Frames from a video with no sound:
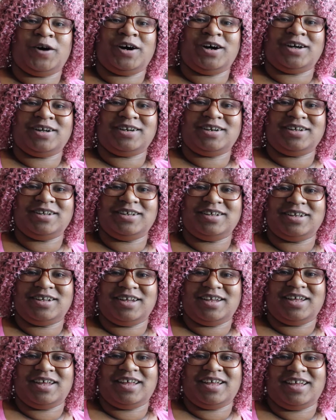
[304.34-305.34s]
on.
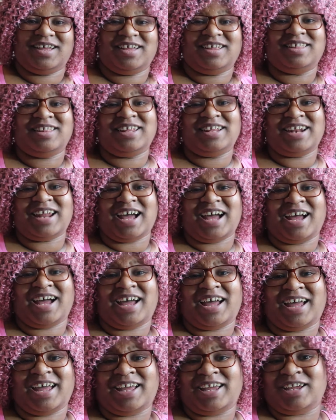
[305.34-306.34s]
And then
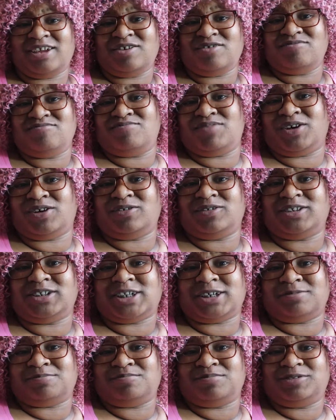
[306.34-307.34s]
I built
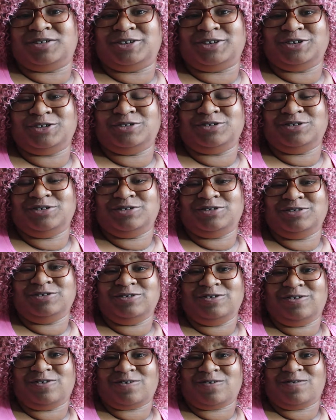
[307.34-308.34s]
up
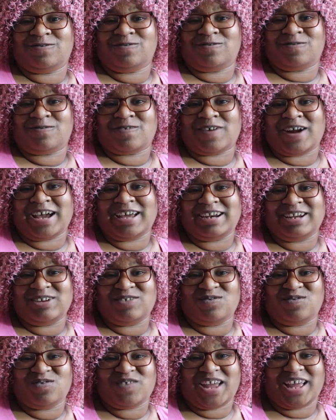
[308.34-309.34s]
to
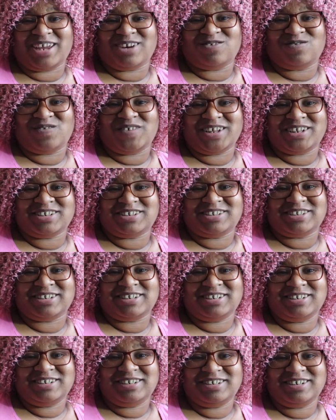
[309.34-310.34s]
writing fan
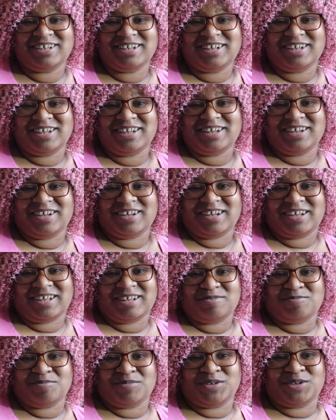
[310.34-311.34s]
fiction
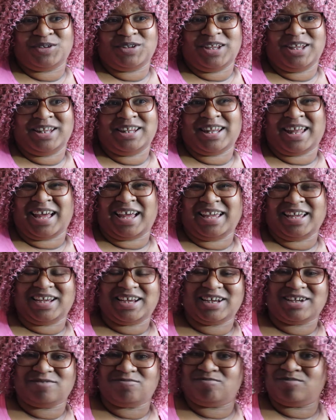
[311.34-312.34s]
within
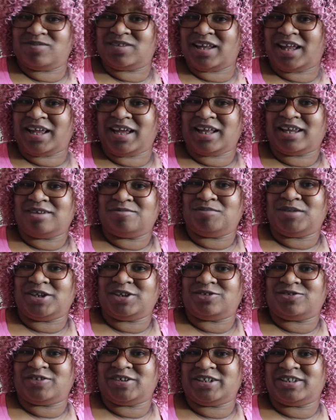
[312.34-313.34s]
like late
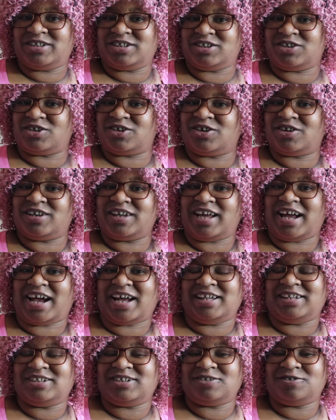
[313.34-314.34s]
elementary to early
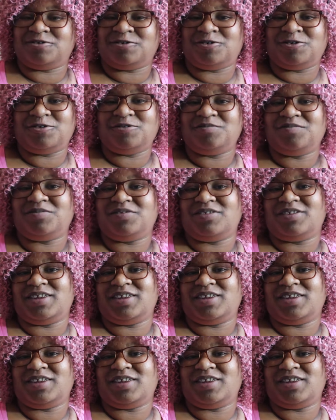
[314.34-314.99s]
high school.